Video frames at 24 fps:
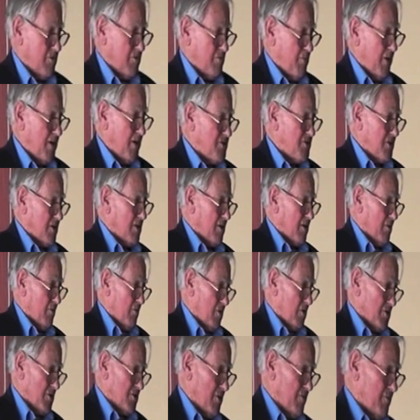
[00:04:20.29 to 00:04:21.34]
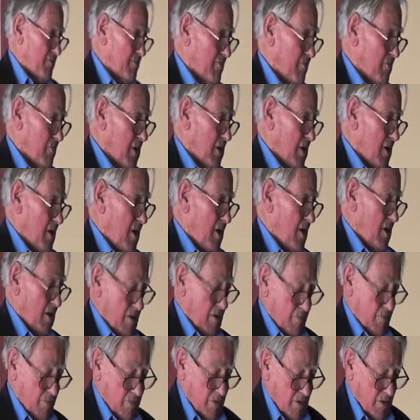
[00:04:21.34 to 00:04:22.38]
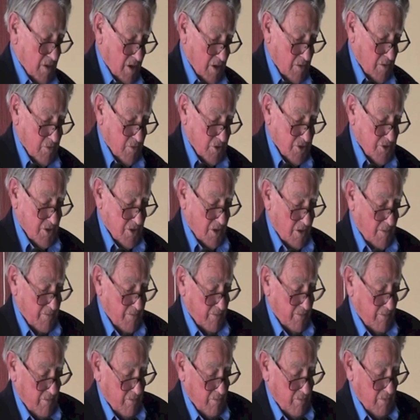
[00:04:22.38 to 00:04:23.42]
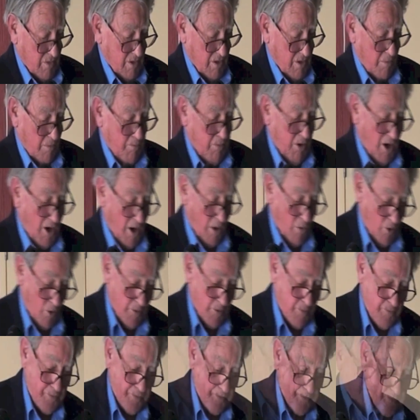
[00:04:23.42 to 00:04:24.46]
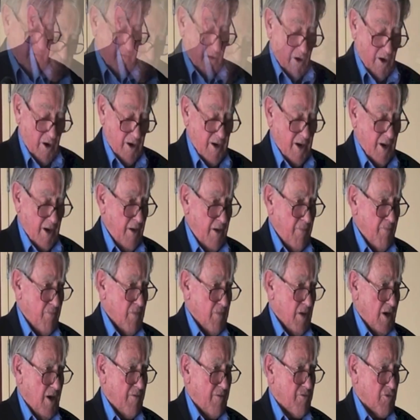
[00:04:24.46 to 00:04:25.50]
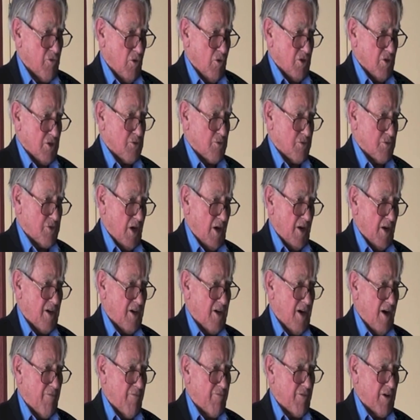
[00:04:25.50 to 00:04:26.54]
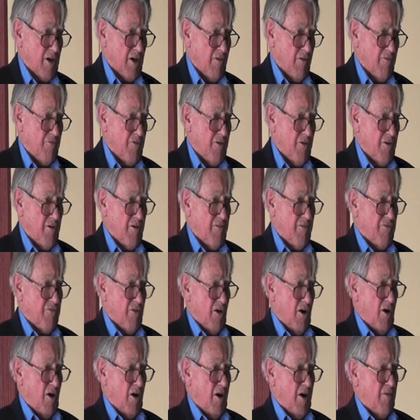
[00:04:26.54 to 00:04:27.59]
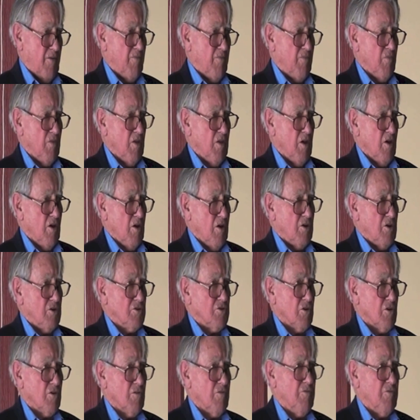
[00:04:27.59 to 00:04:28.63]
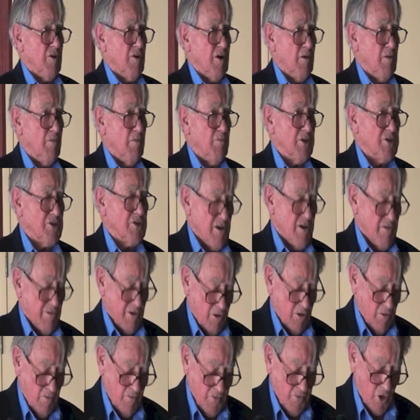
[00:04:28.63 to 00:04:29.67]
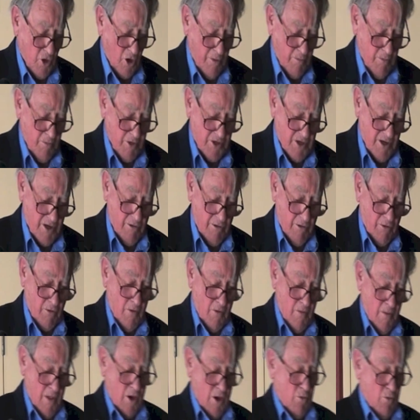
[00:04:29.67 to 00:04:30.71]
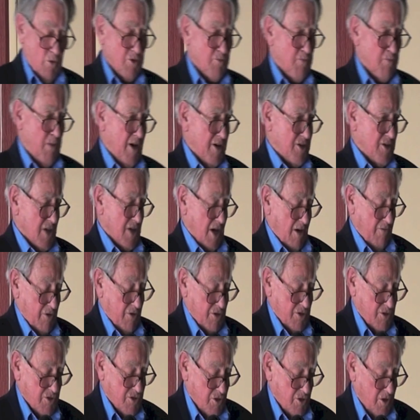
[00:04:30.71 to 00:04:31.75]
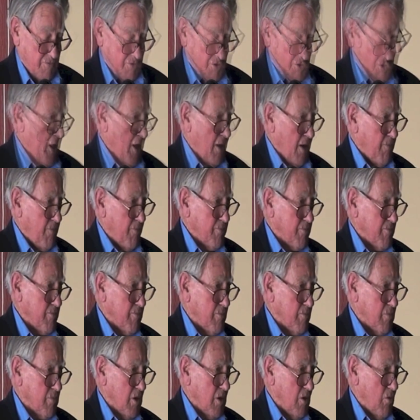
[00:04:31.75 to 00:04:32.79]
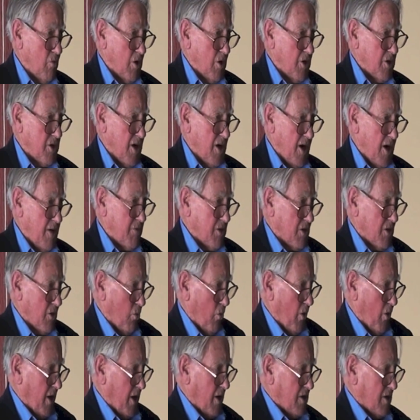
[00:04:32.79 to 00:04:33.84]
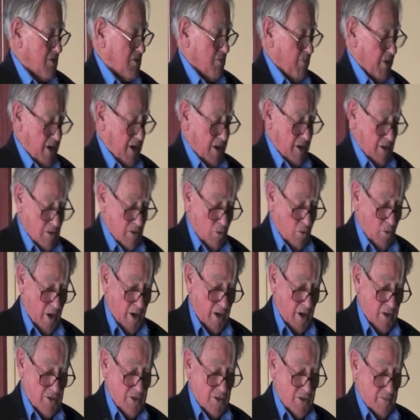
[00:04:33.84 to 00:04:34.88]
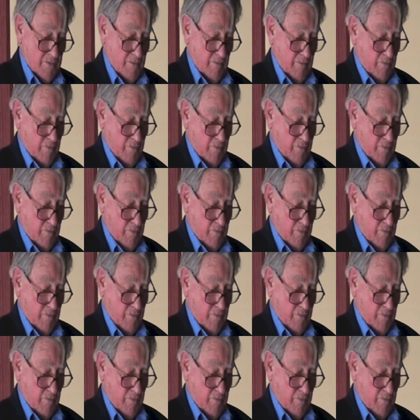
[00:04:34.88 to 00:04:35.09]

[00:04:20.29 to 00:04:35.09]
was basically was a, it was a, a plywood. Finally, after all this was done, a covering of very fine sort of uh, material, cotton material, was placed over the surface. Now, when it came to the wings, making the wings,